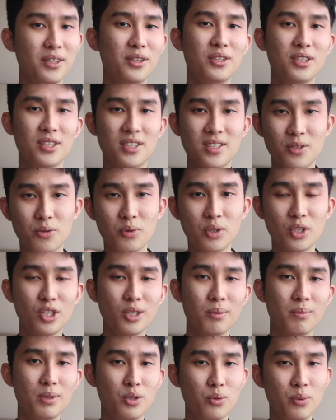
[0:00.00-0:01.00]
just
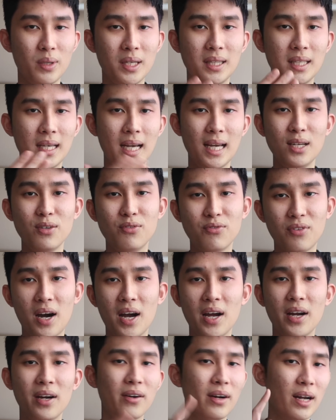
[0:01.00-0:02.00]
switching between the
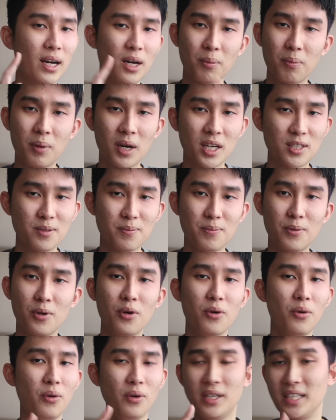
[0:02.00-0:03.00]
Edifier AirPods
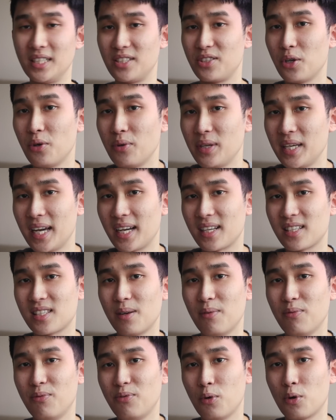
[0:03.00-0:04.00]
Pro or the Sony
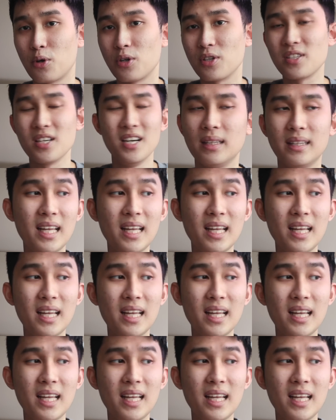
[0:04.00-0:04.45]
XM4s.